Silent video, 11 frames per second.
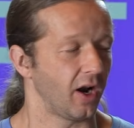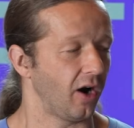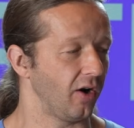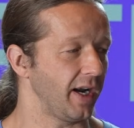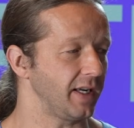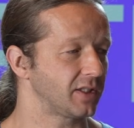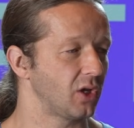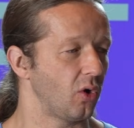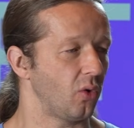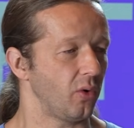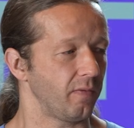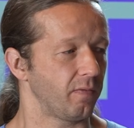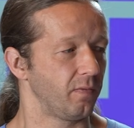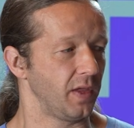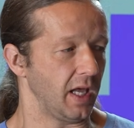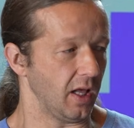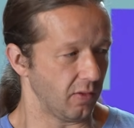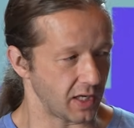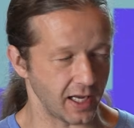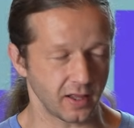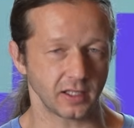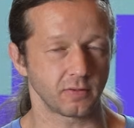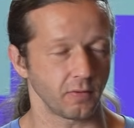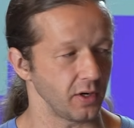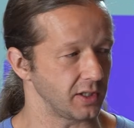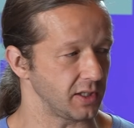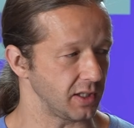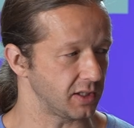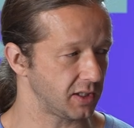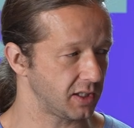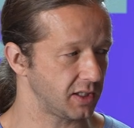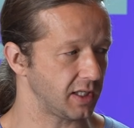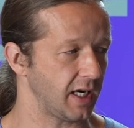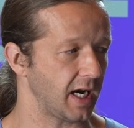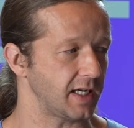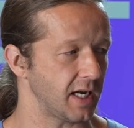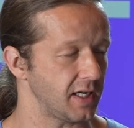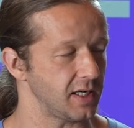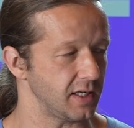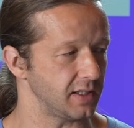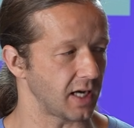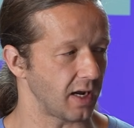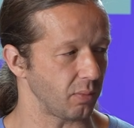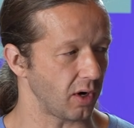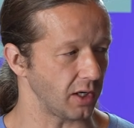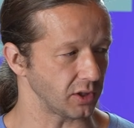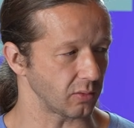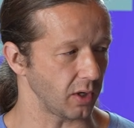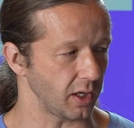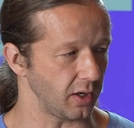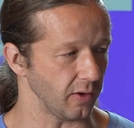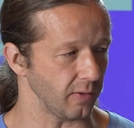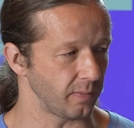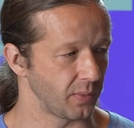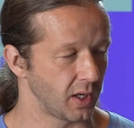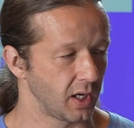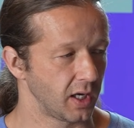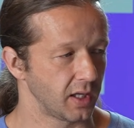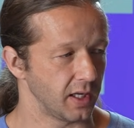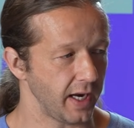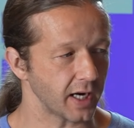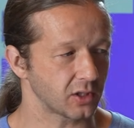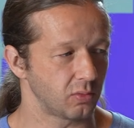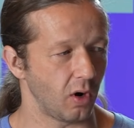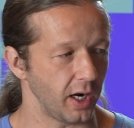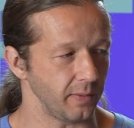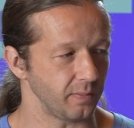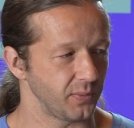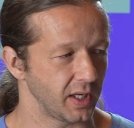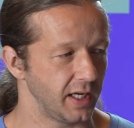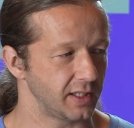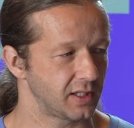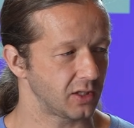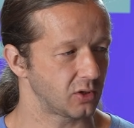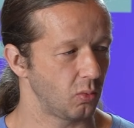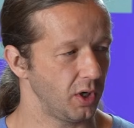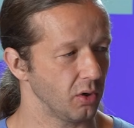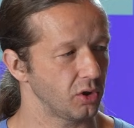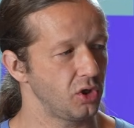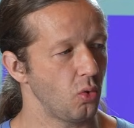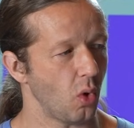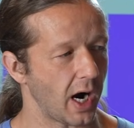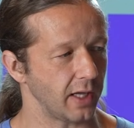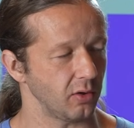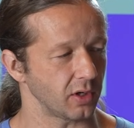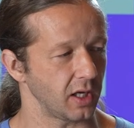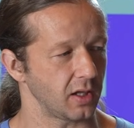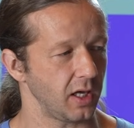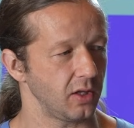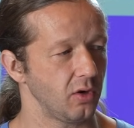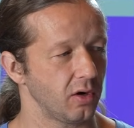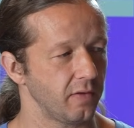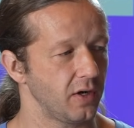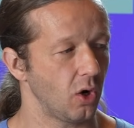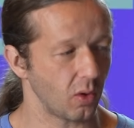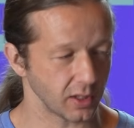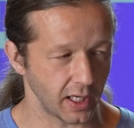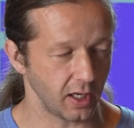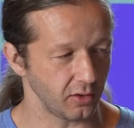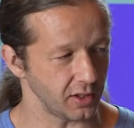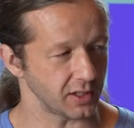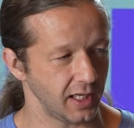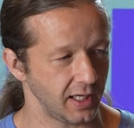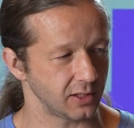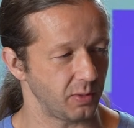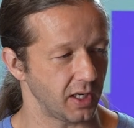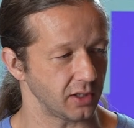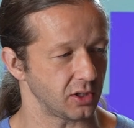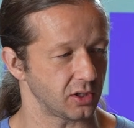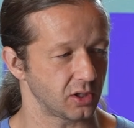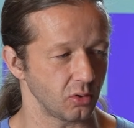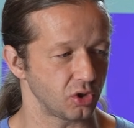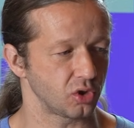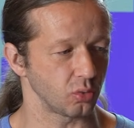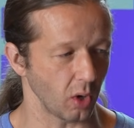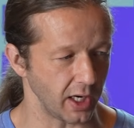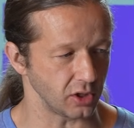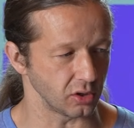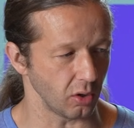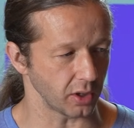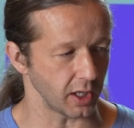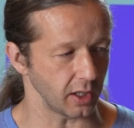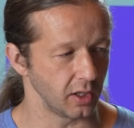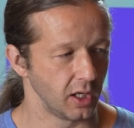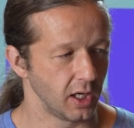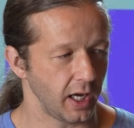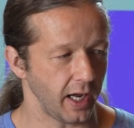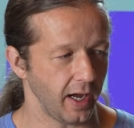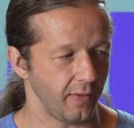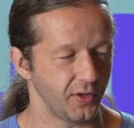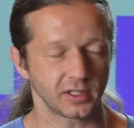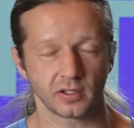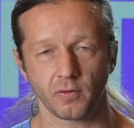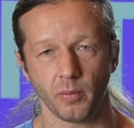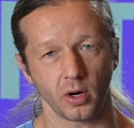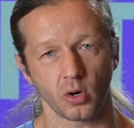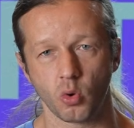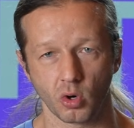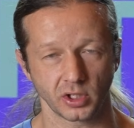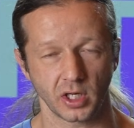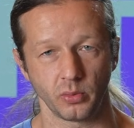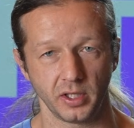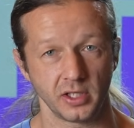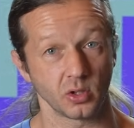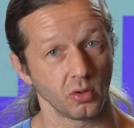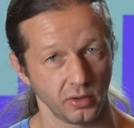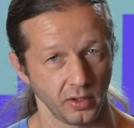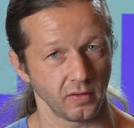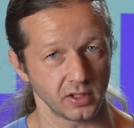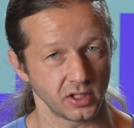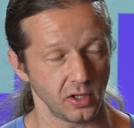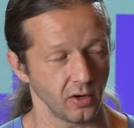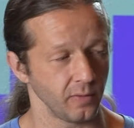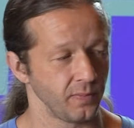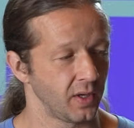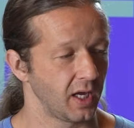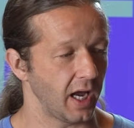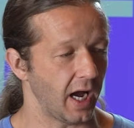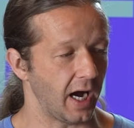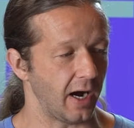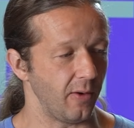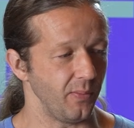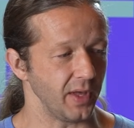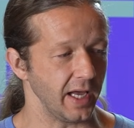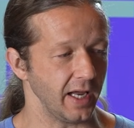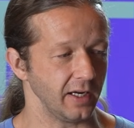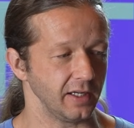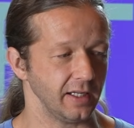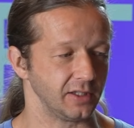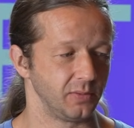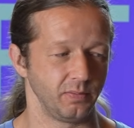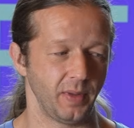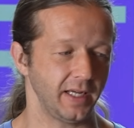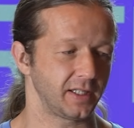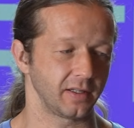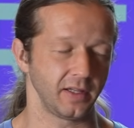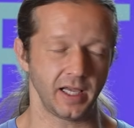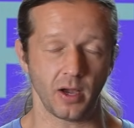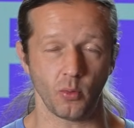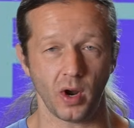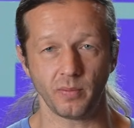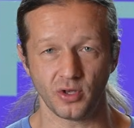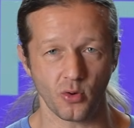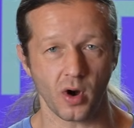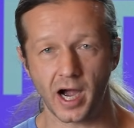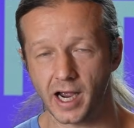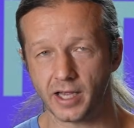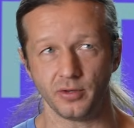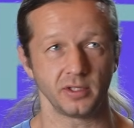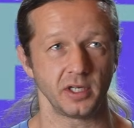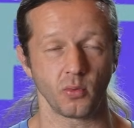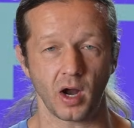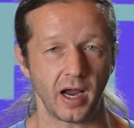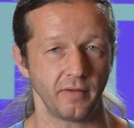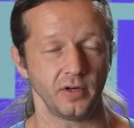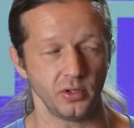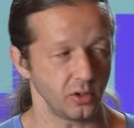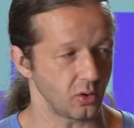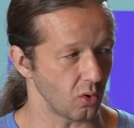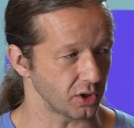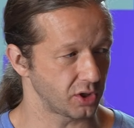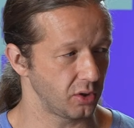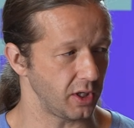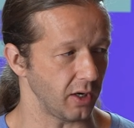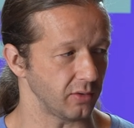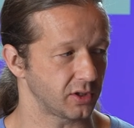All right, so take this for instance. This is an identity design project right here. The next one is this weird U I looking thing. You don't even know what the hell is because it's so strange looking. And this is from a course I released earlier this year. Um, and it's basically a web U I using Rive and Unicorn Studio.